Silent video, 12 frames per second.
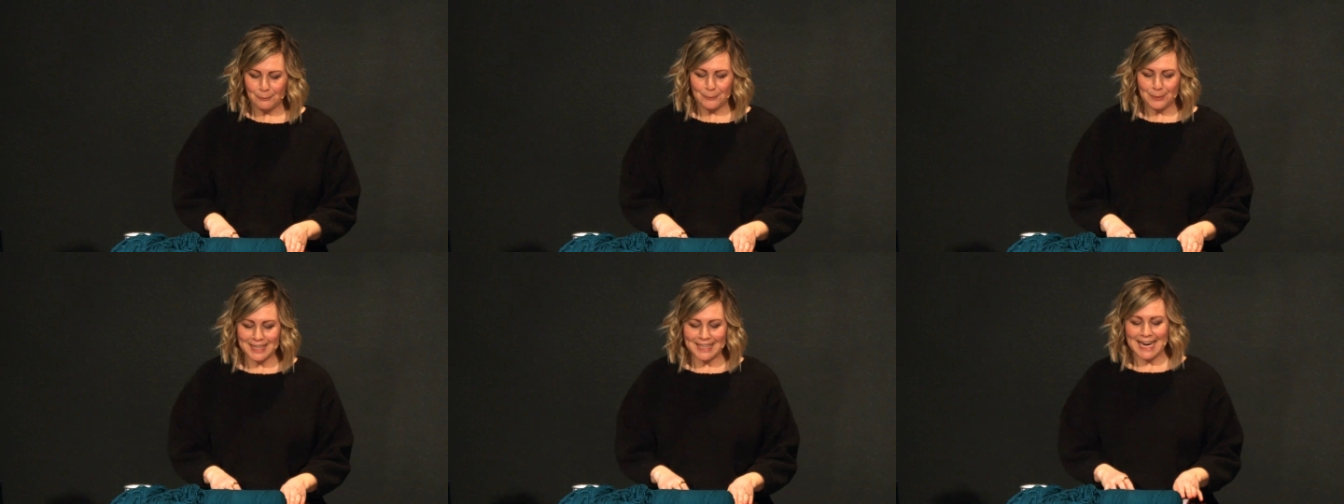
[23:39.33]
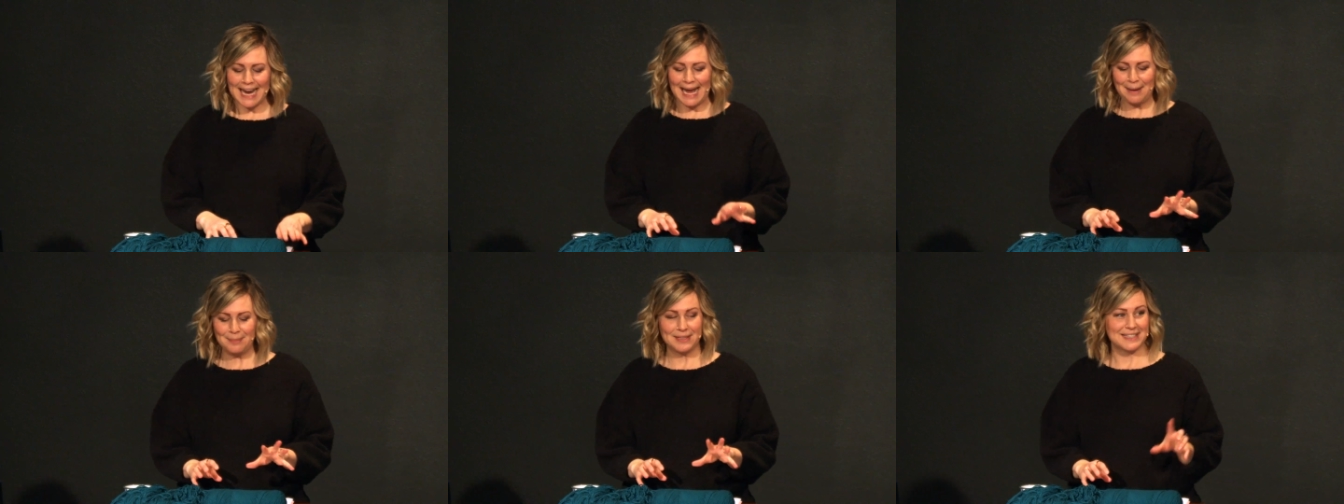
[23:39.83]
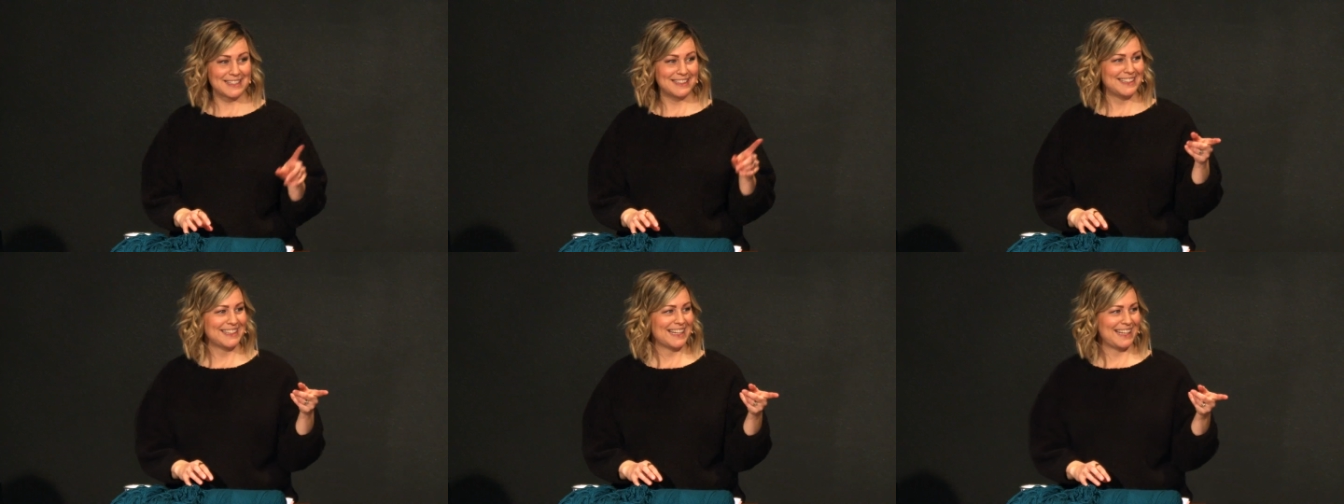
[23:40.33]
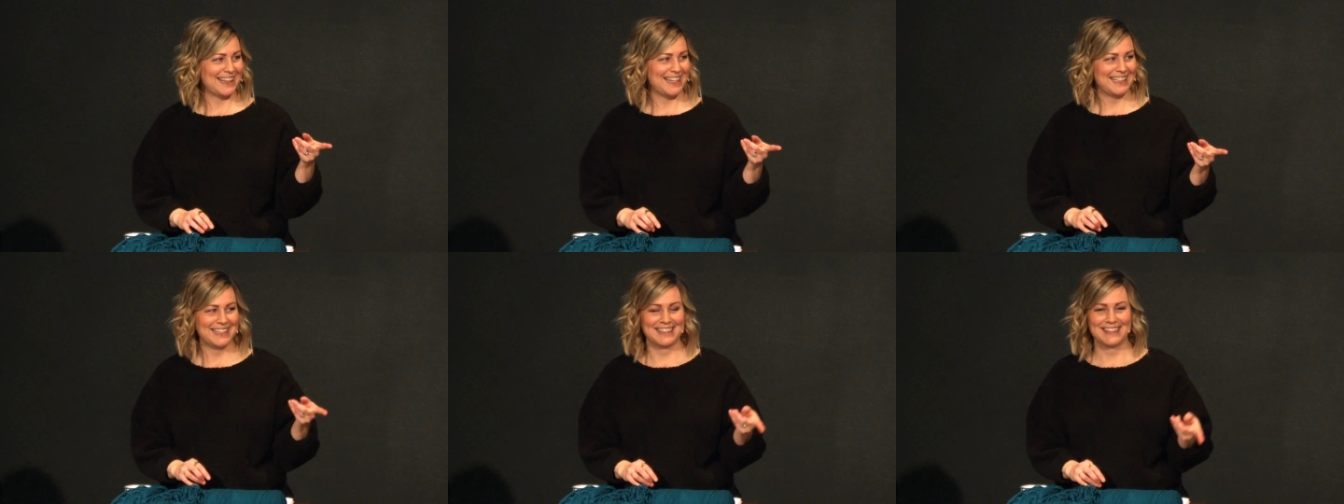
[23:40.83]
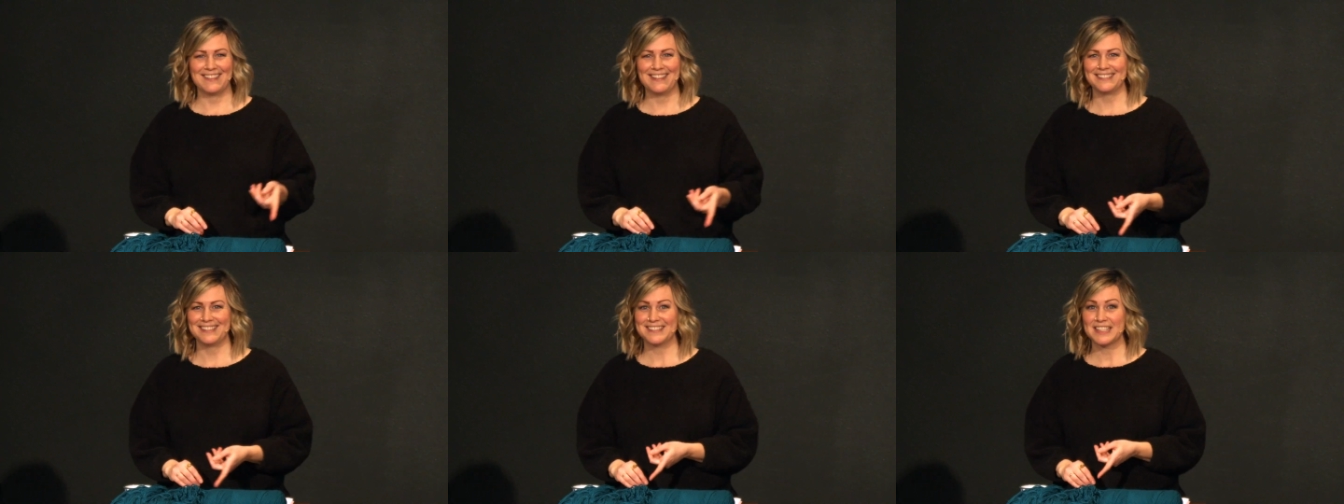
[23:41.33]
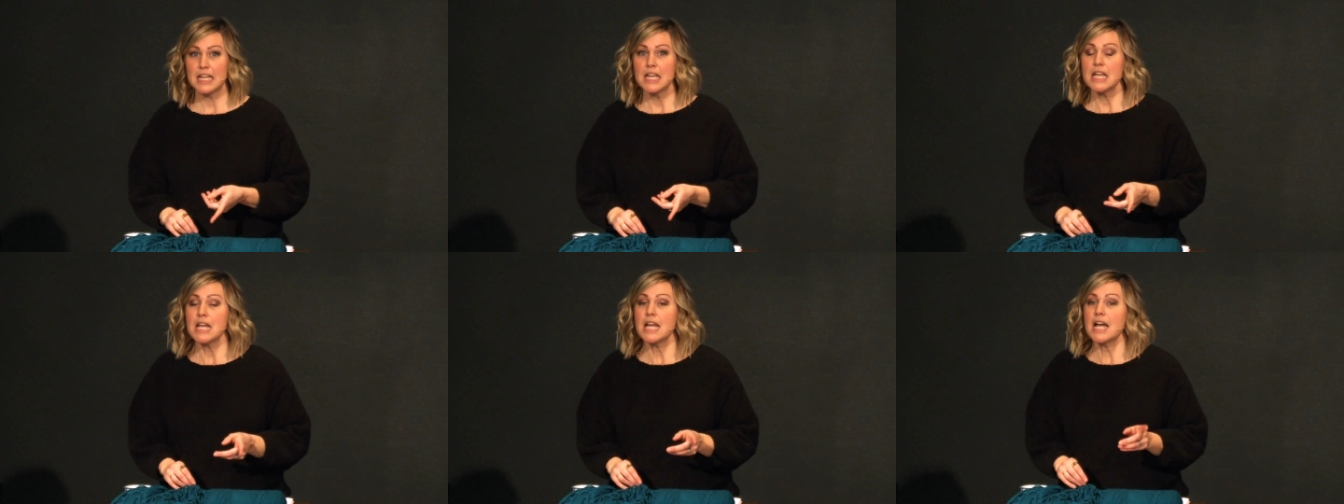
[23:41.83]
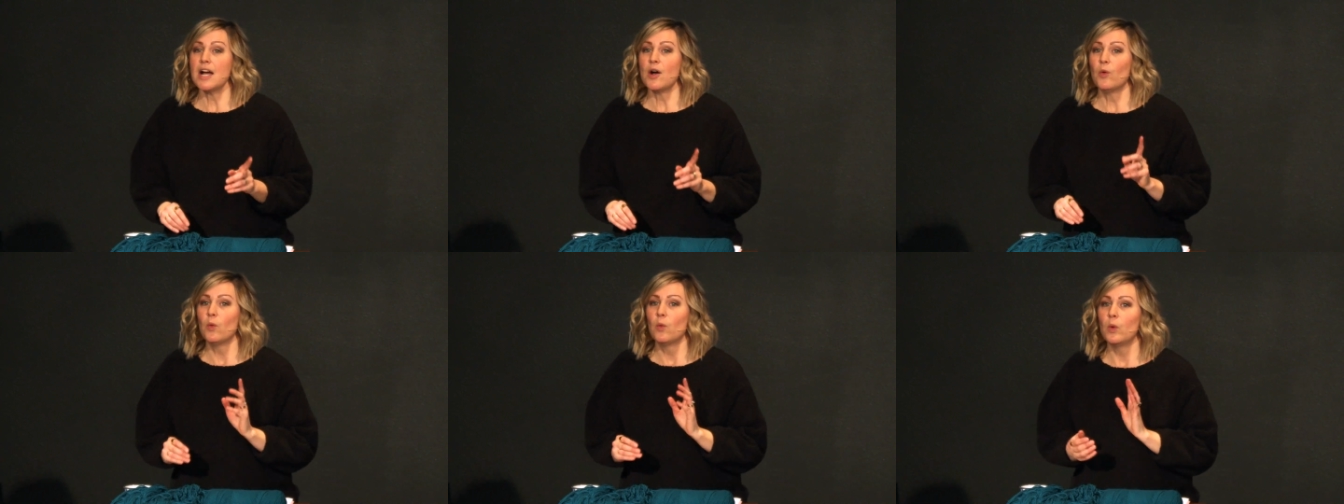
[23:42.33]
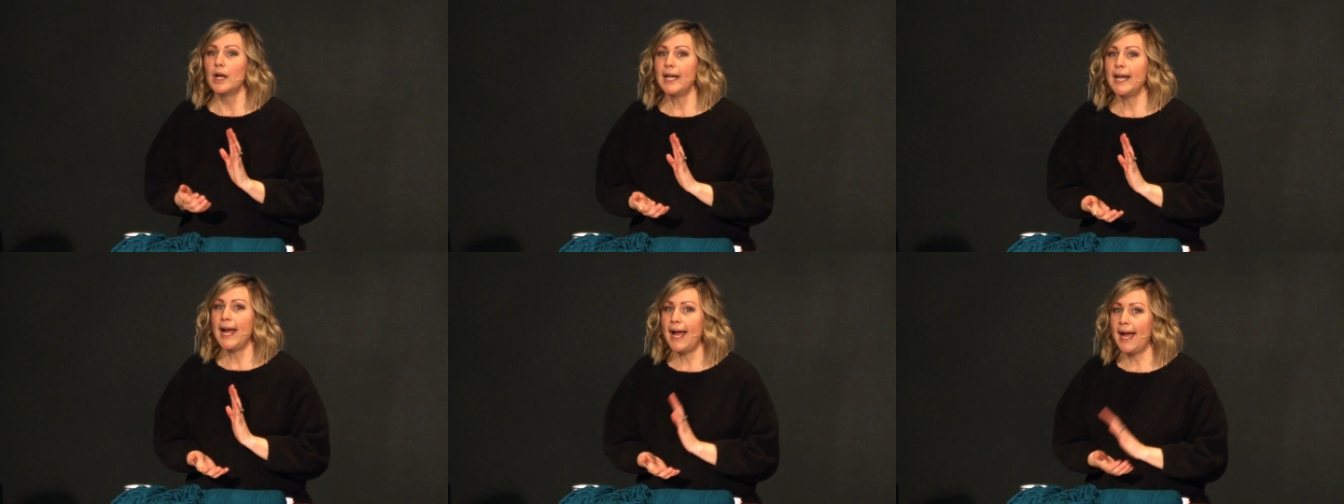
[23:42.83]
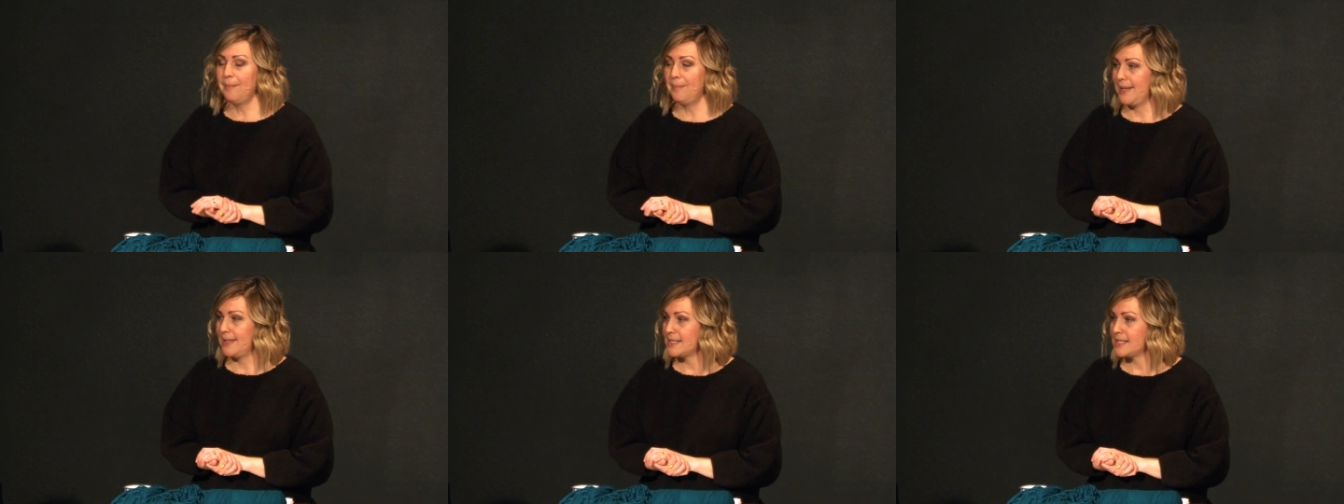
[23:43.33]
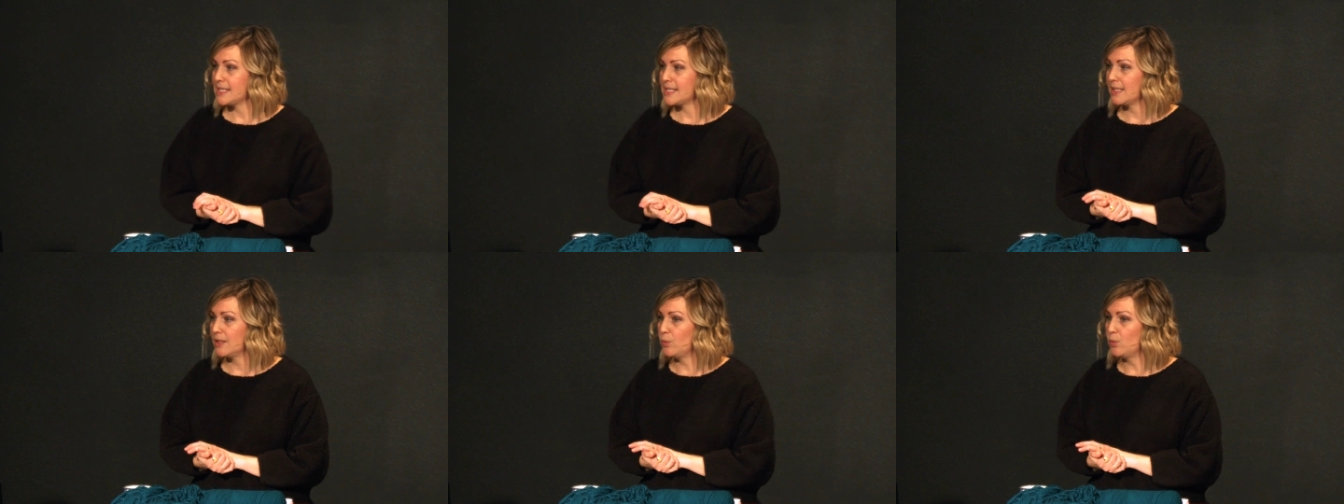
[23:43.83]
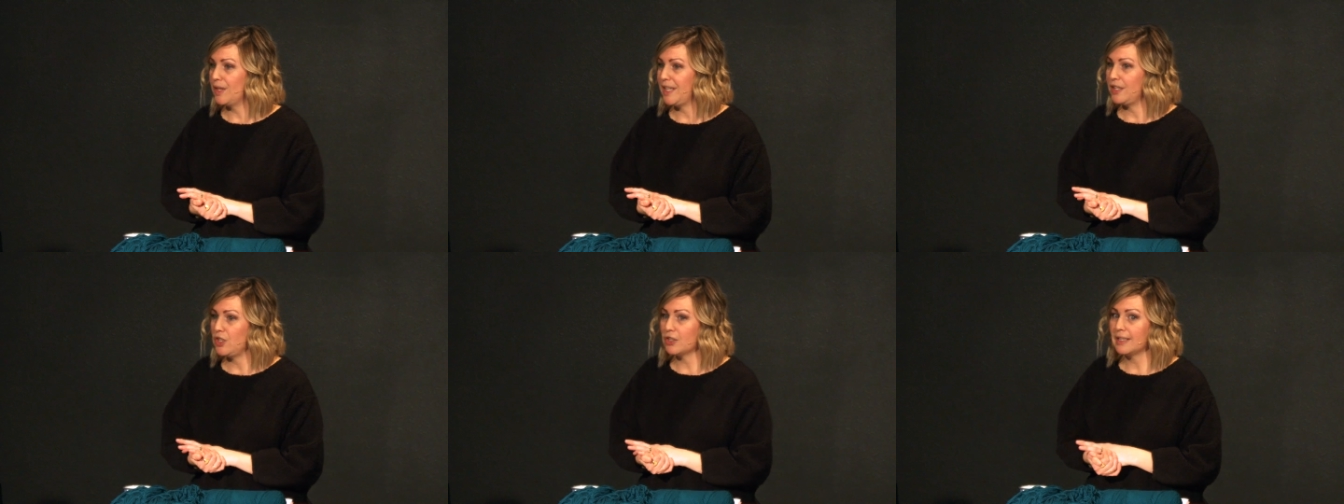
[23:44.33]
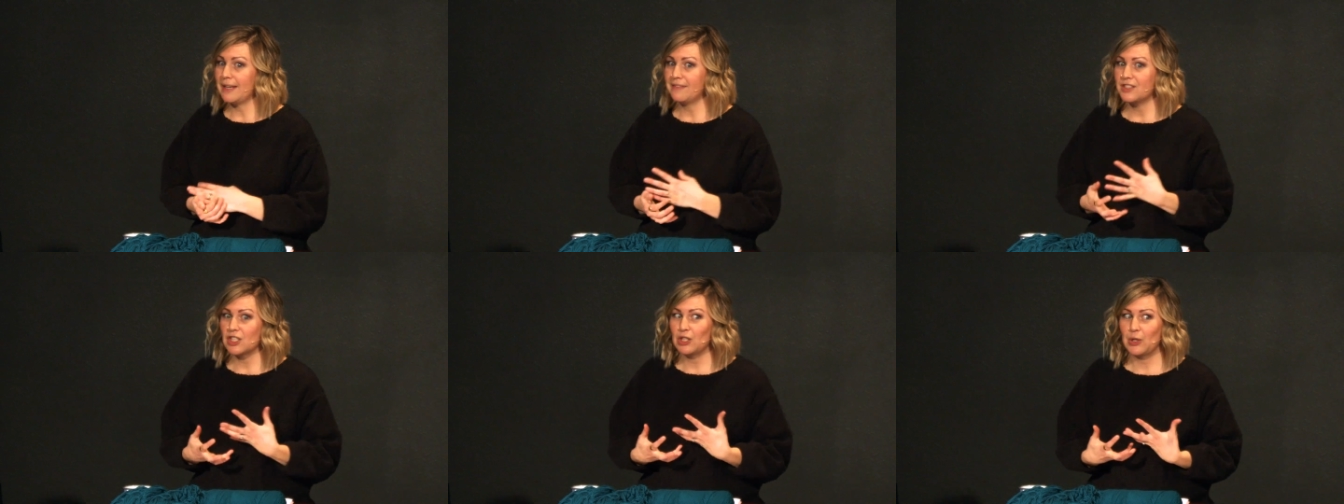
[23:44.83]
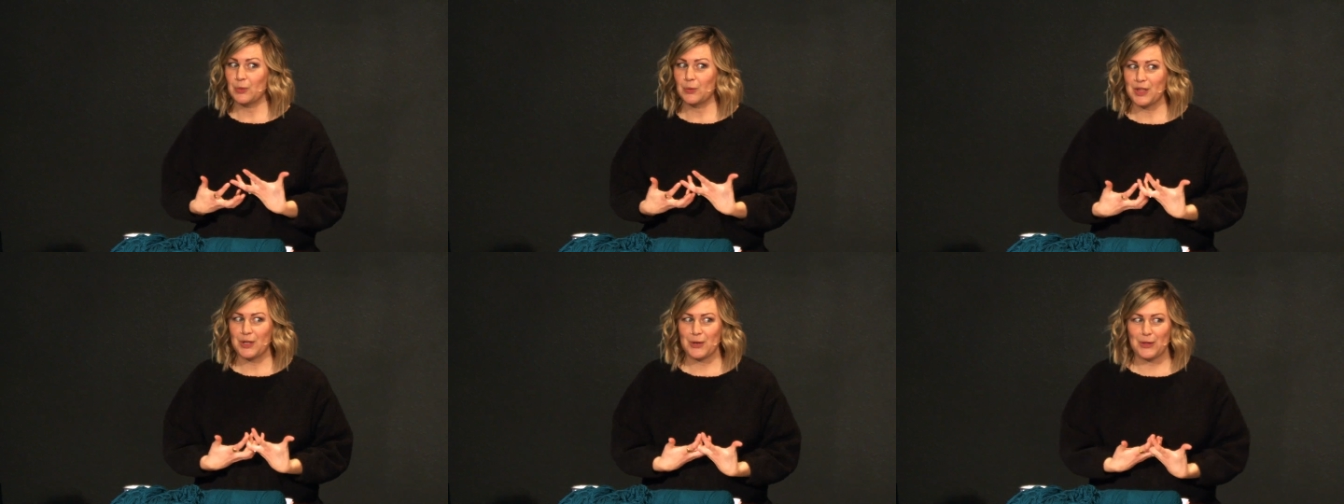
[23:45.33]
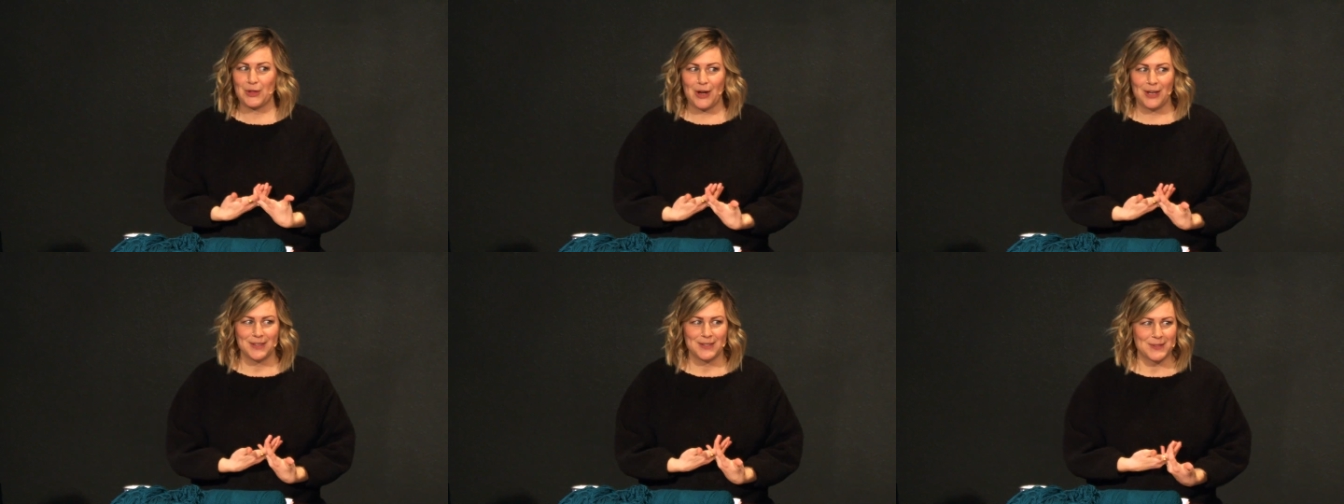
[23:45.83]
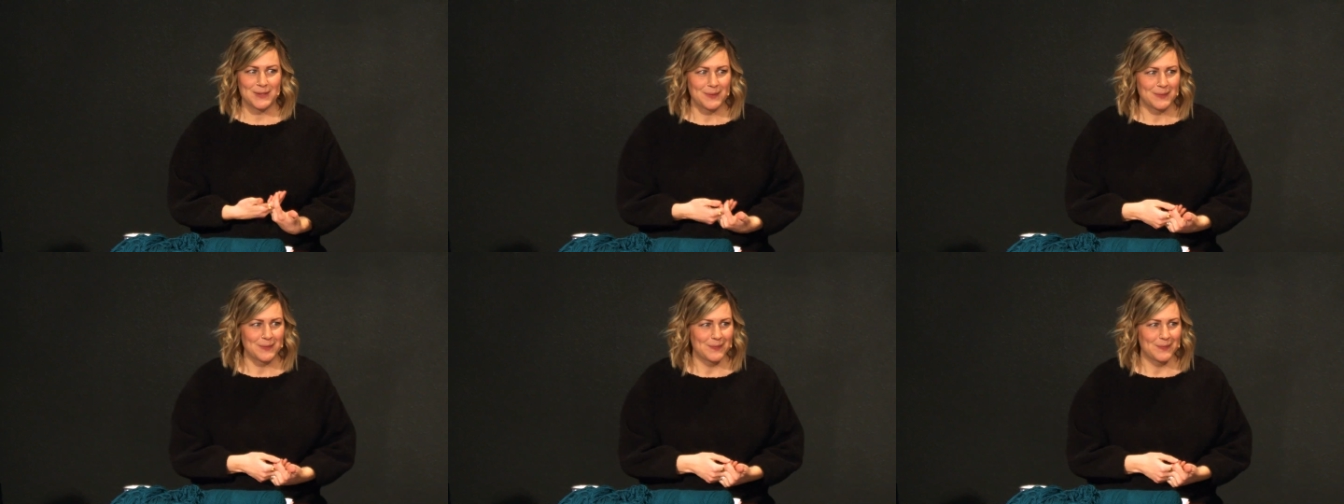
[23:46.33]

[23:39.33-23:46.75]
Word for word: What happens? Good thing that thing didn't go off all over. What happens when you're left alone with your thoughts?